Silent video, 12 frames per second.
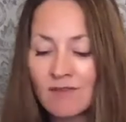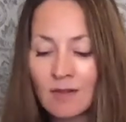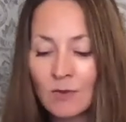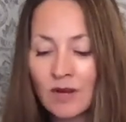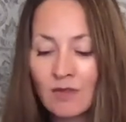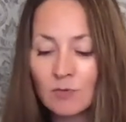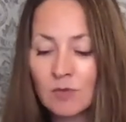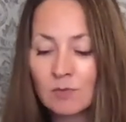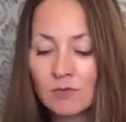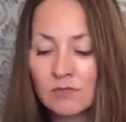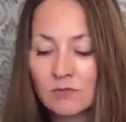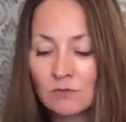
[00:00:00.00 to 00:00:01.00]
following other
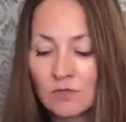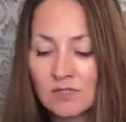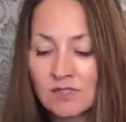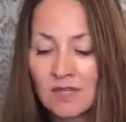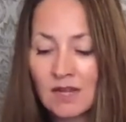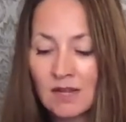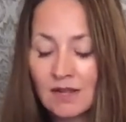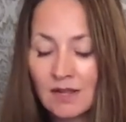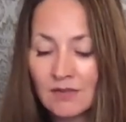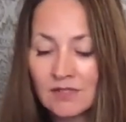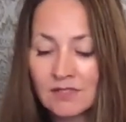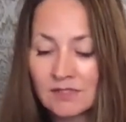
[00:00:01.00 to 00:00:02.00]
people's rules.
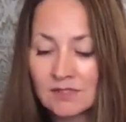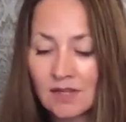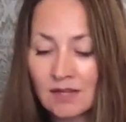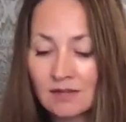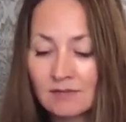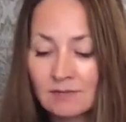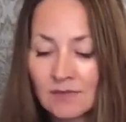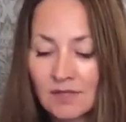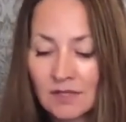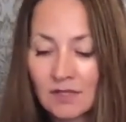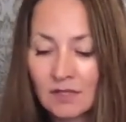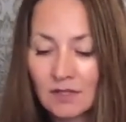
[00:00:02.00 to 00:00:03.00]
This is, uh,
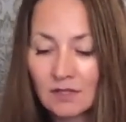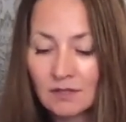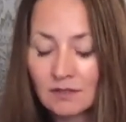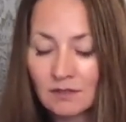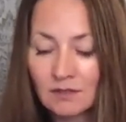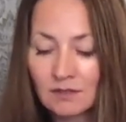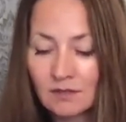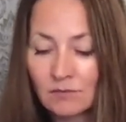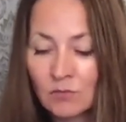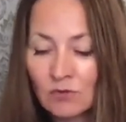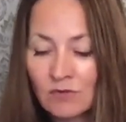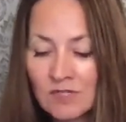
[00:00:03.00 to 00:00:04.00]

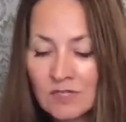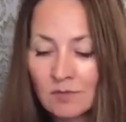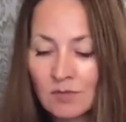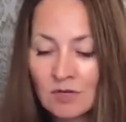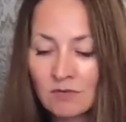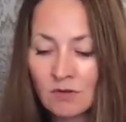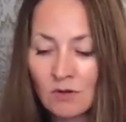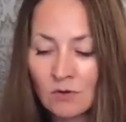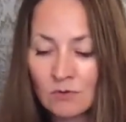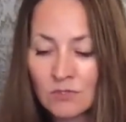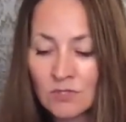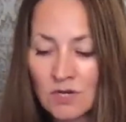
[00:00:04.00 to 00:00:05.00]
moving to the beat of your own
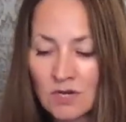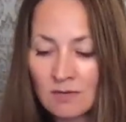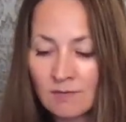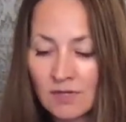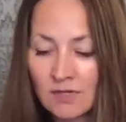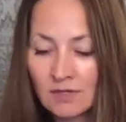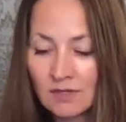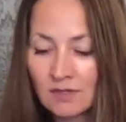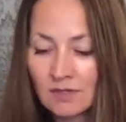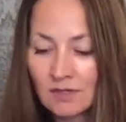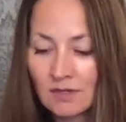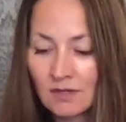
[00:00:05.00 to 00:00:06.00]
drum
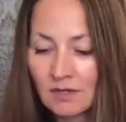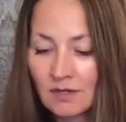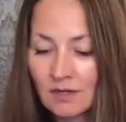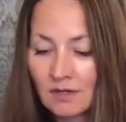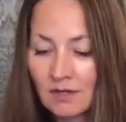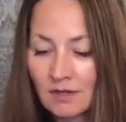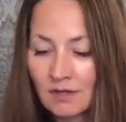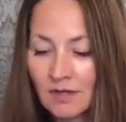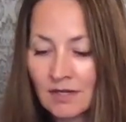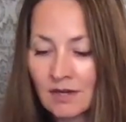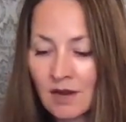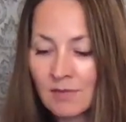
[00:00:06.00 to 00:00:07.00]

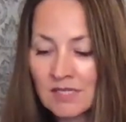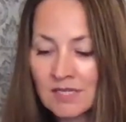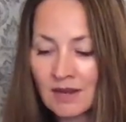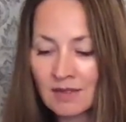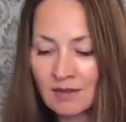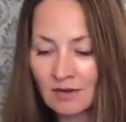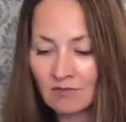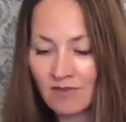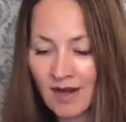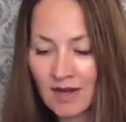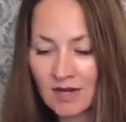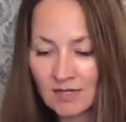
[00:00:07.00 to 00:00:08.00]
and coming together and
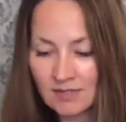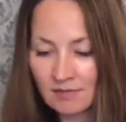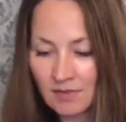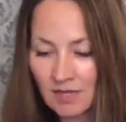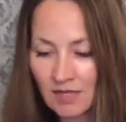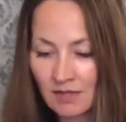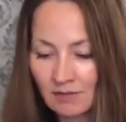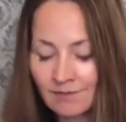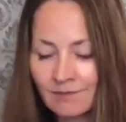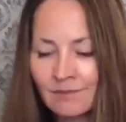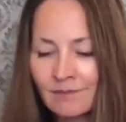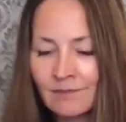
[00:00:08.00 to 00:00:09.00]
finding something.
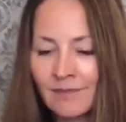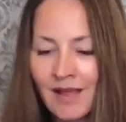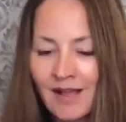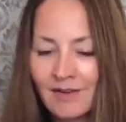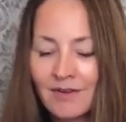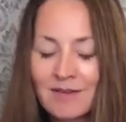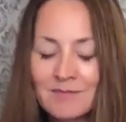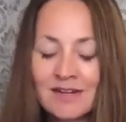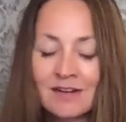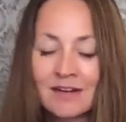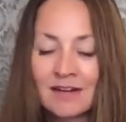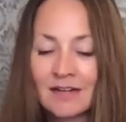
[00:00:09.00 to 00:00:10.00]
Mm, I'm
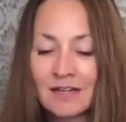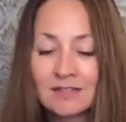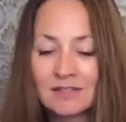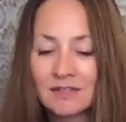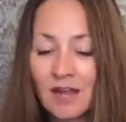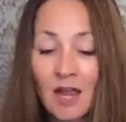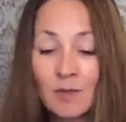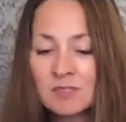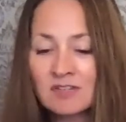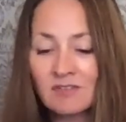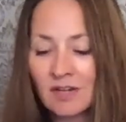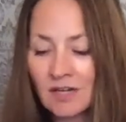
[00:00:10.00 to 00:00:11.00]
hearing it's
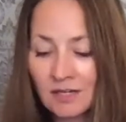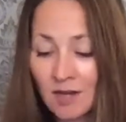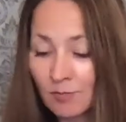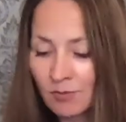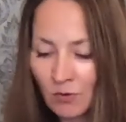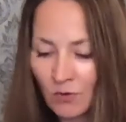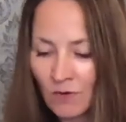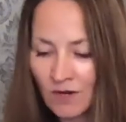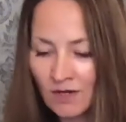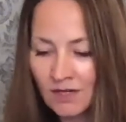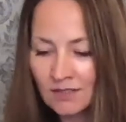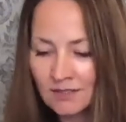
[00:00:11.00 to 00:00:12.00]
captivating,
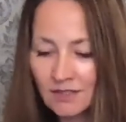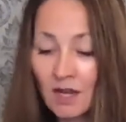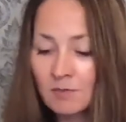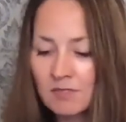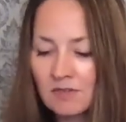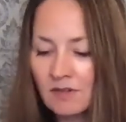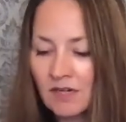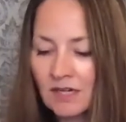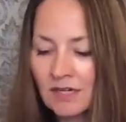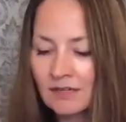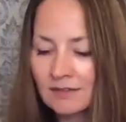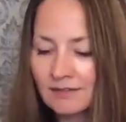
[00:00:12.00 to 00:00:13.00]
Capricorn,
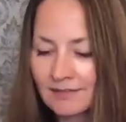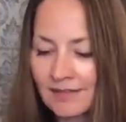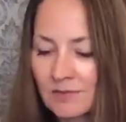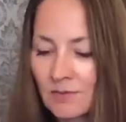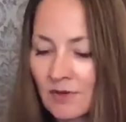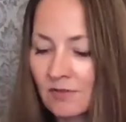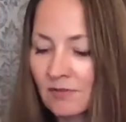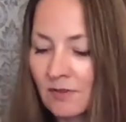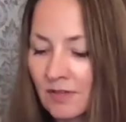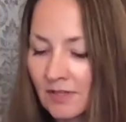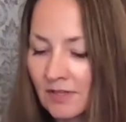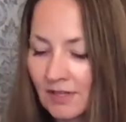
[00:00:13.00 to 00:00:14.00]
captivating. That's
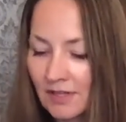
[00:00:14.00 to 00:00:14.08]
wonderful.